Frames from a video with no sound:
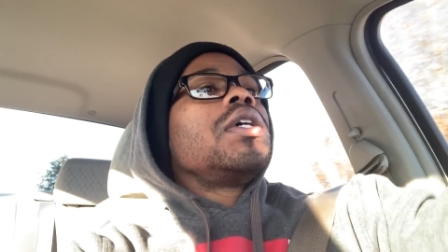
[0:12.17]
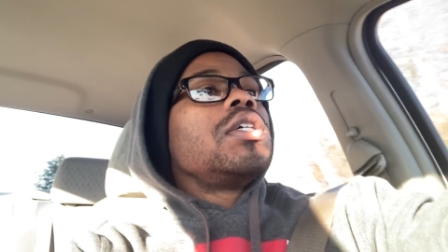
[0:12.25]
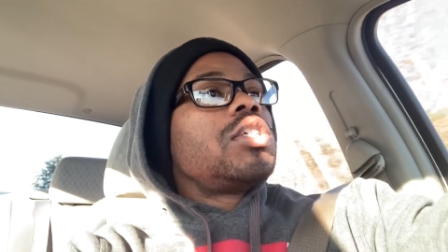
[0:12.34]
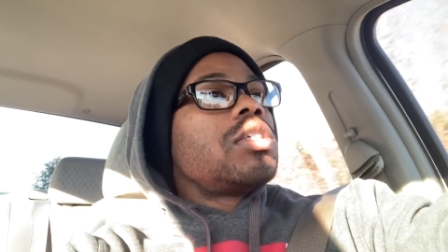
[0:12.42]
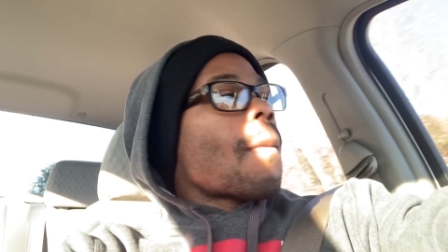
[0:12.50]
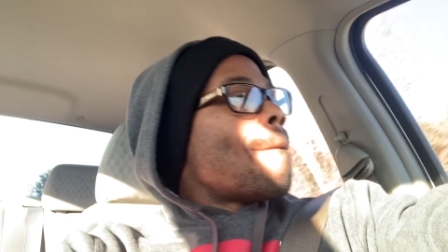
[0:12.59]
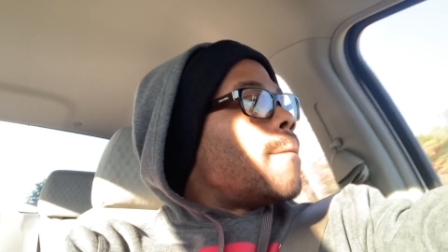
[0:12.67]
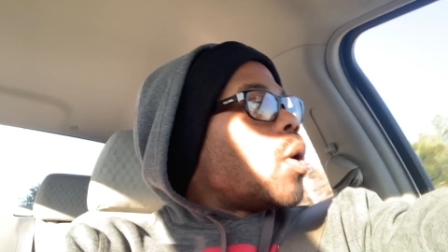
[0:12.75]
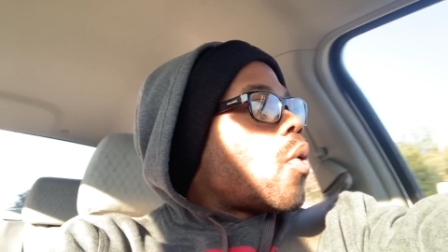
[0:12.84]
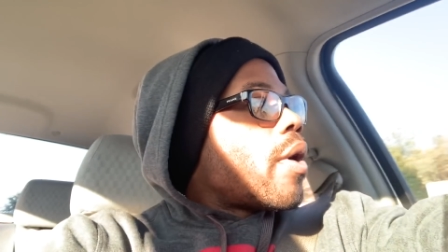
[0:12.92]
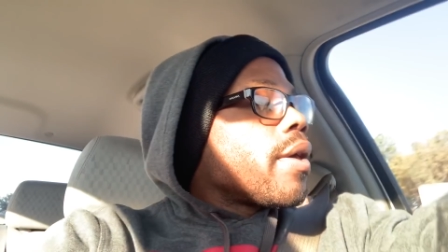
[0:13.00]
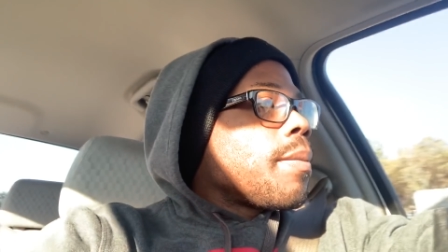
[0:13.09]
It's your
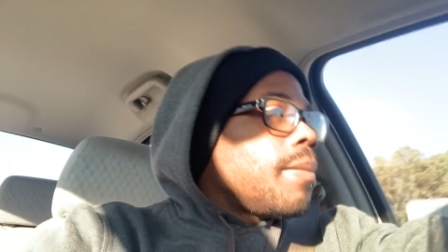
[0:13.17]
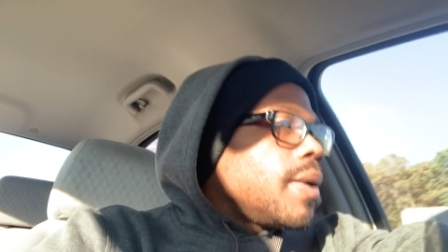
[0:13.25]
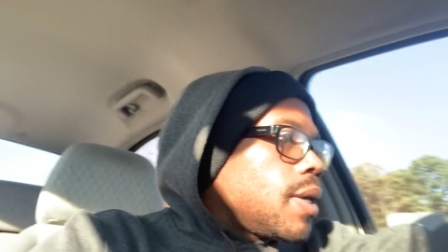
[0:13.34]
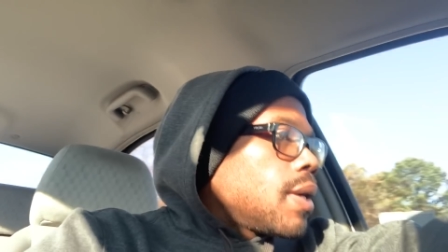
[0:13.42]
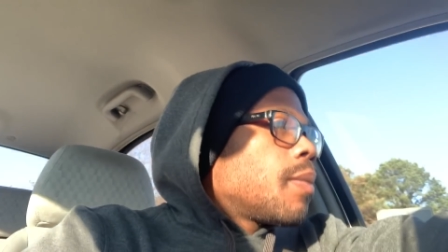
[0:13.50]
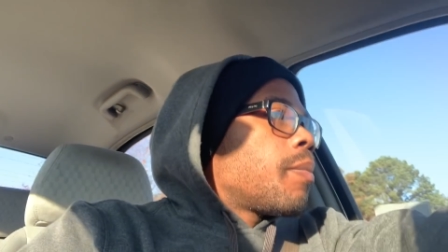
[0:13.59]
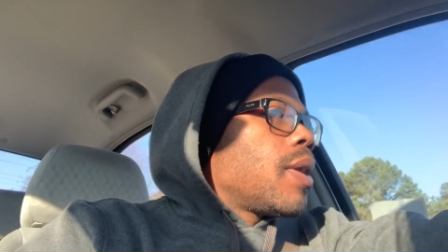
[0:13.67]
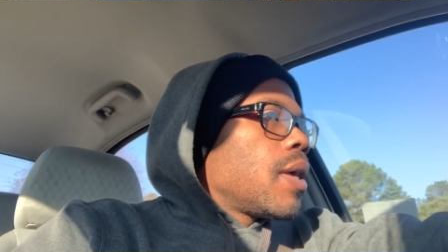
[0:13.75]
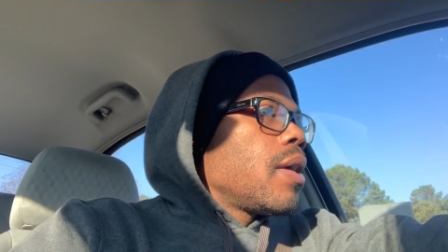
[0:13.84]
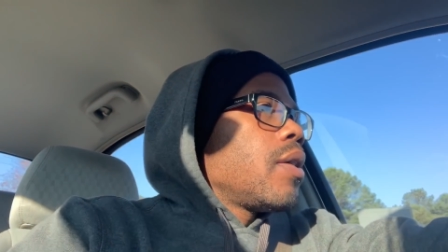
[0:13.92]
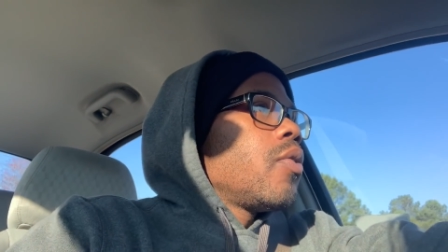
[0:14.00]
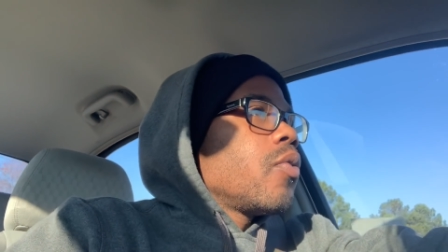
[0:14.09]
boy Big
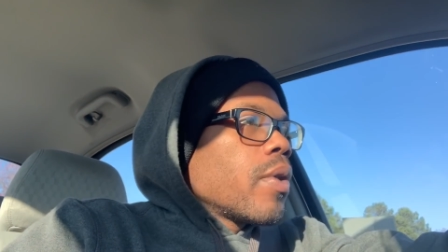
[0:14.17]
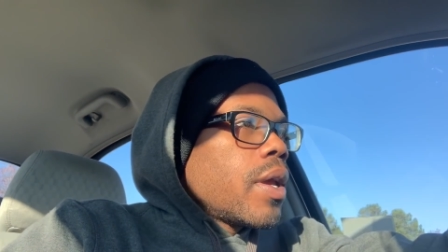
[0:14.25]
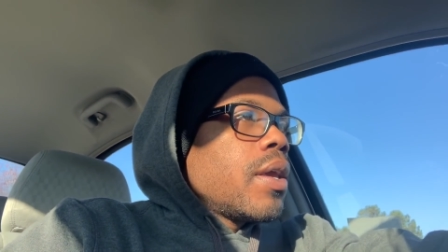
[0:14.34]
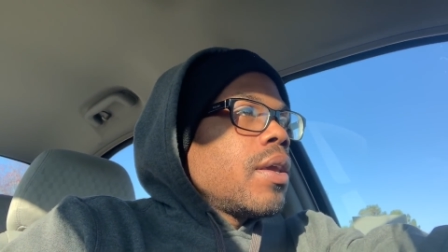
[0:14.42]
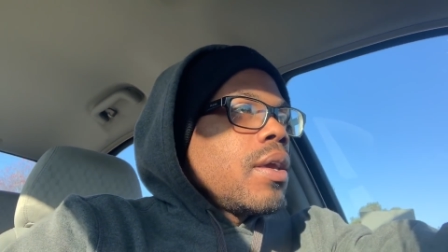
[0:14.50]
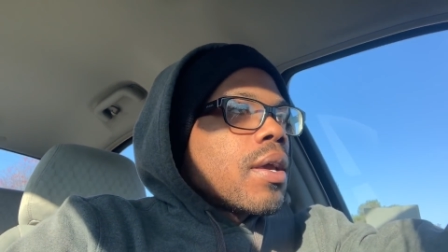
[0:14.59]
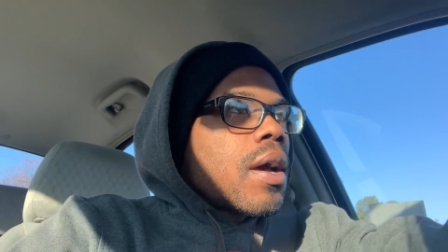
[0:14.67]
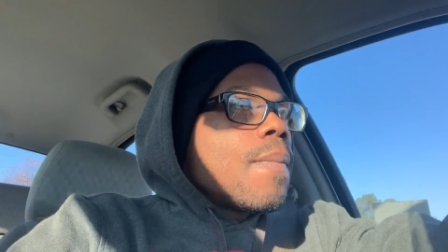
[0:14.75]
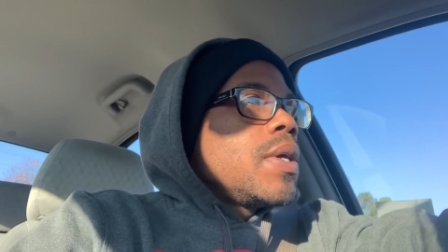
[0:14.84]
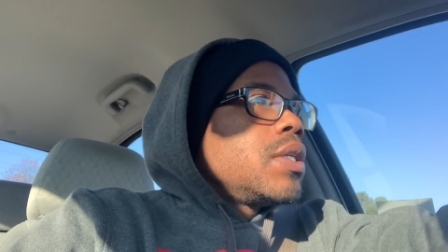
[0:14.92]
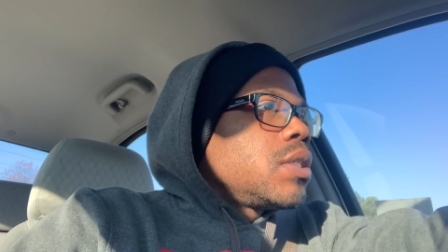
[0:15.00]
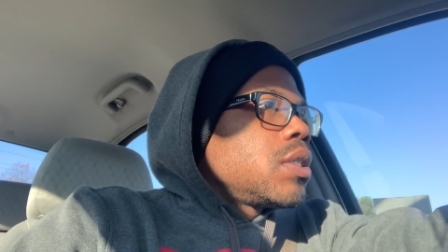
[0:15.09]
Blade Ray
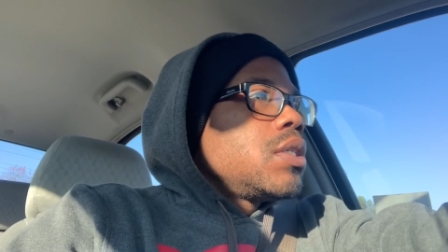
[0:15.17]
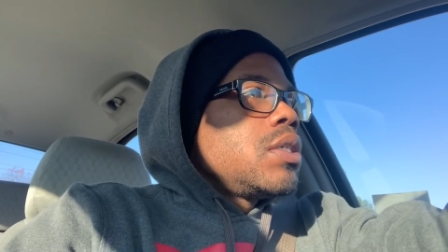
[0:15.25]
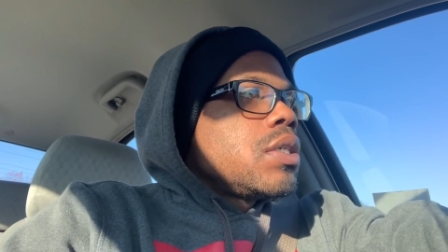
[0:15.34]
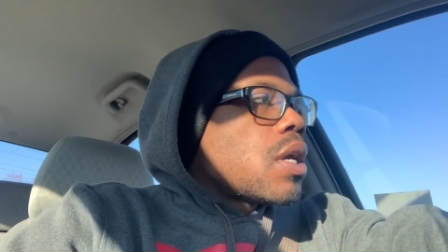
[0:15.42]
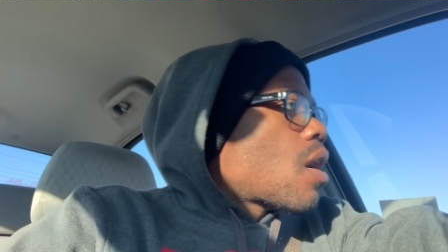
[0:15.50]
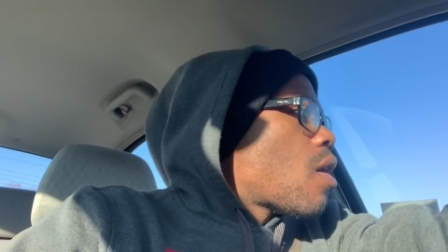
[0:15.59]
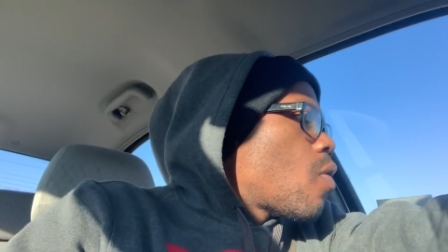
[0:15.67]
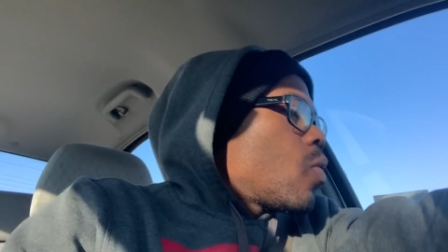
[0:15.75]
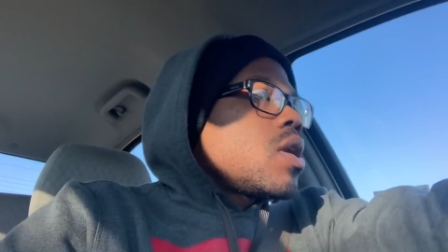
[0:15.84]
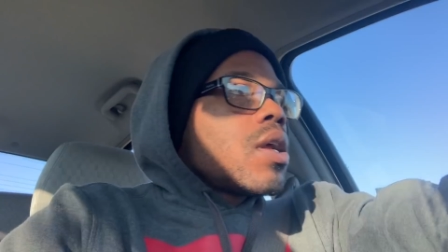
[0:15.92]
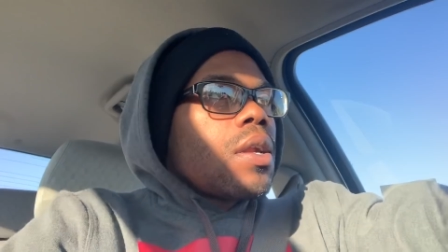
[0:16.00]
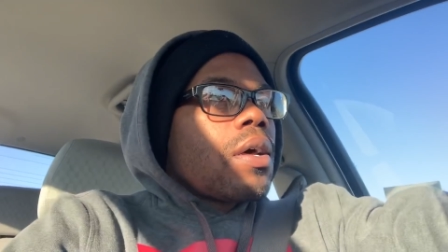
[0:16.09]
coming to y'all
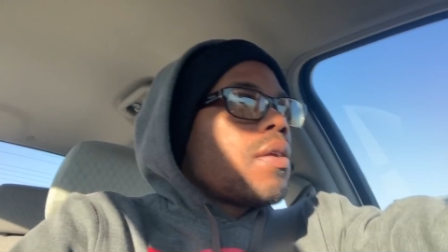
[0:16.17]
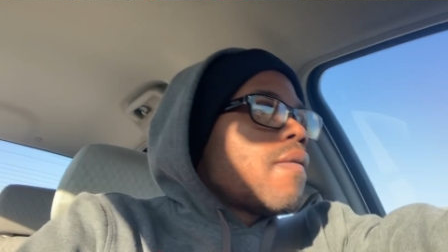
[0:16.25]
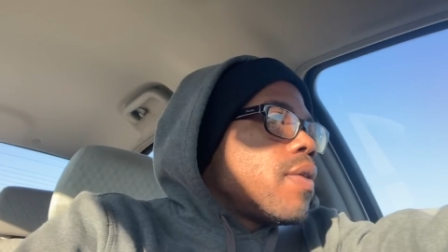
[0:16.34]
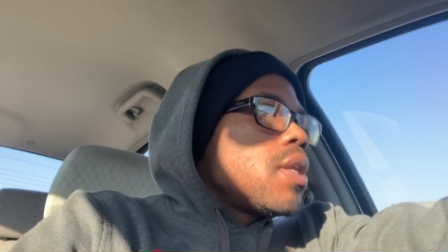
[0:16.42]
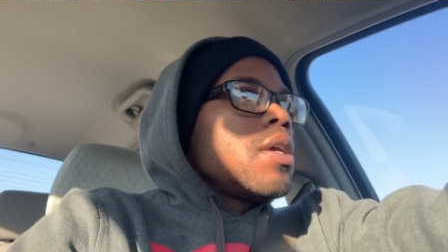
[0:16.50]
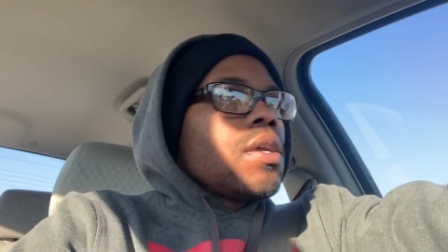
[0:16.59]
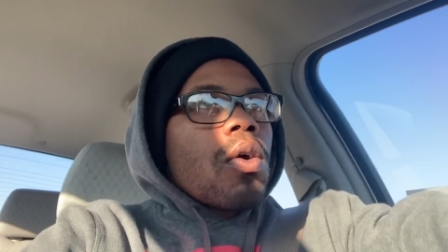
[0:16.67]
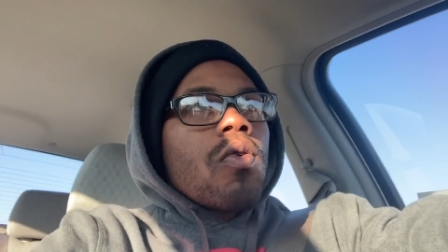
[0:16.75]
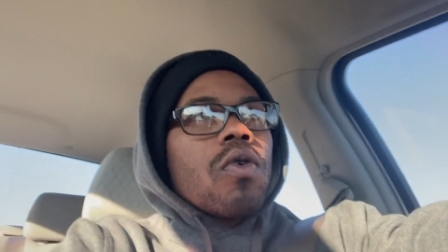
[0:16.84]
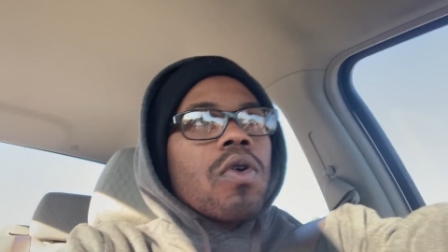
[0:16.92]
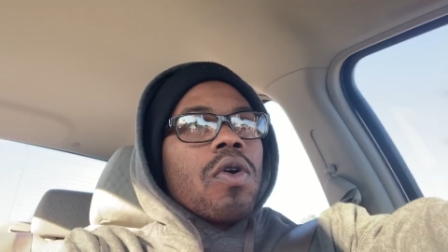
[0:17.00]
with another video.